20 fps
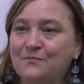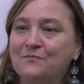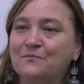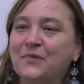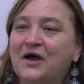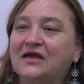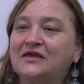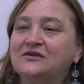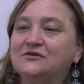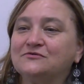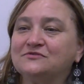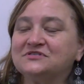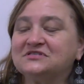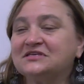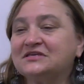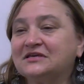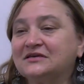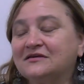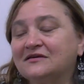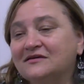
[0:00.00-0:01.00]
by
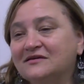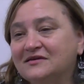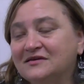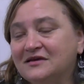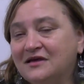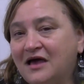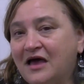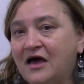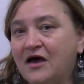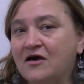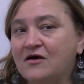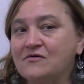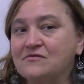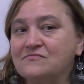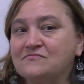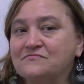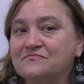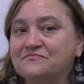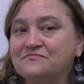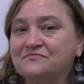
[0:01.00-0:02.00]
using,
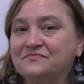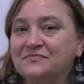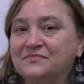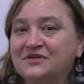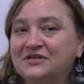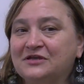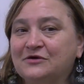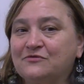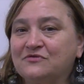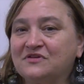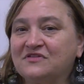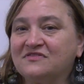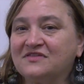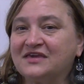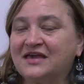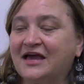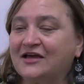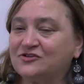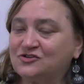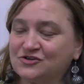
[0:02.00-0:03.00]
um, you know, the
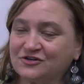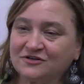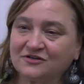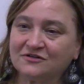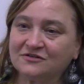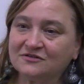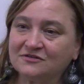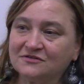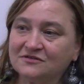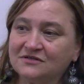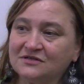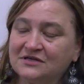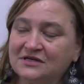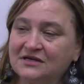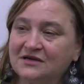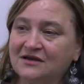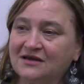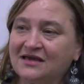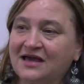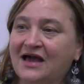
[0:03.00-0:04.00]
theatrical
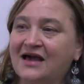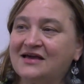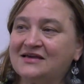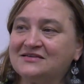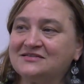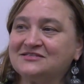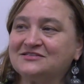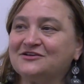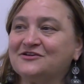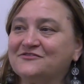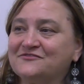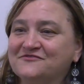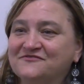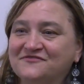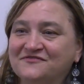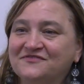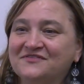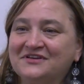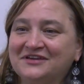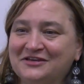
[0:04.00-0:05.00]
guise of,
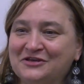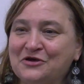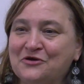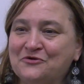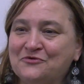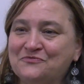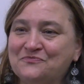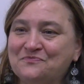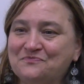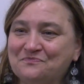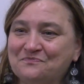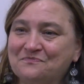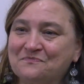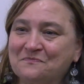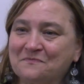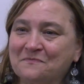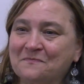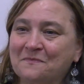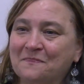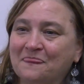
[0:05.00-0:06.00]
you know,
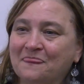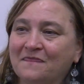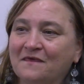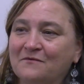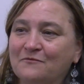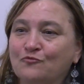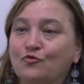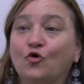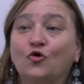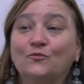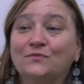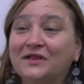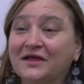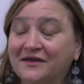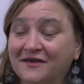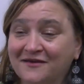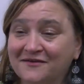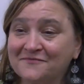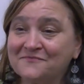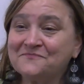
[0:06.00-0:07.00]
role
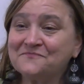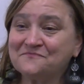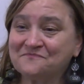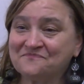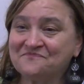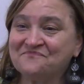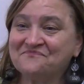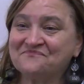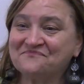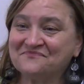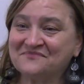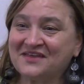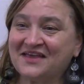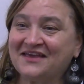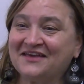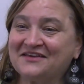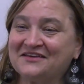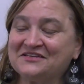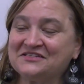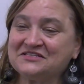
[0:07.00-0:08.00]
playing.
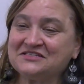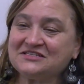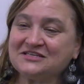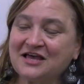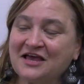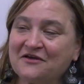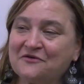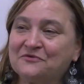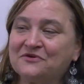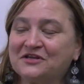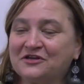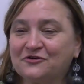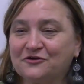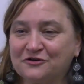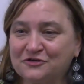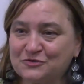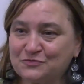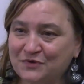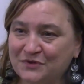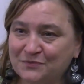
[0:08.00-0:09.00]
And I would
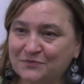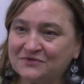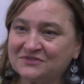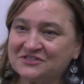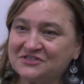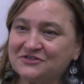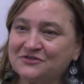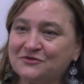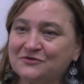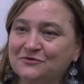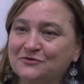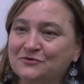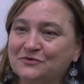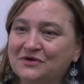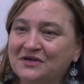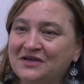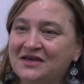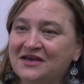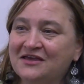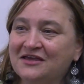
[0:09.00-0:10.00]
encourage people to,
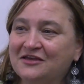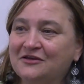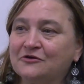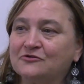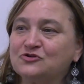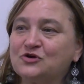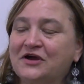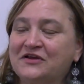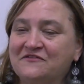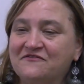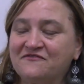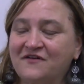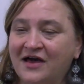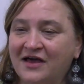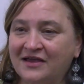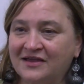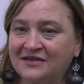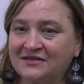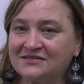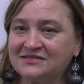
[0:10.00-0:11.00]
you know, try to
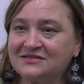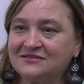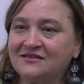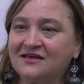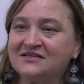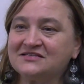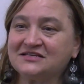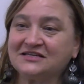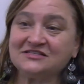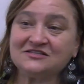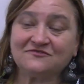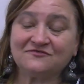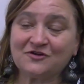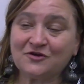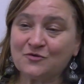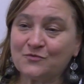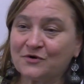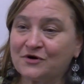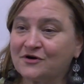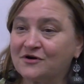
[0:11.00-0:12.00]
find a sense of
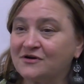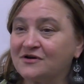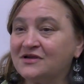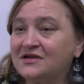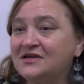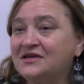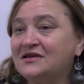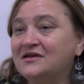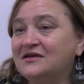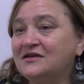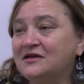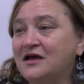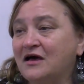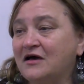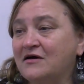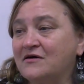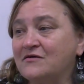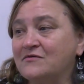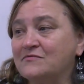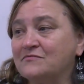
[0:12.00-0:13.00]
humor,
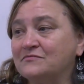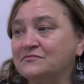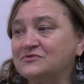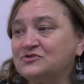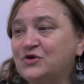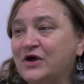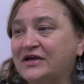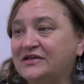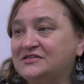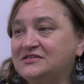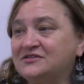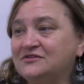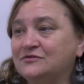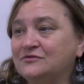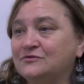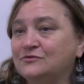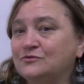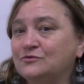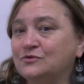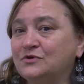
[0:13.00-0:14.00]
um, try
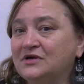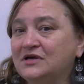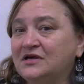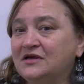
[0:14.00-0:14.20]
to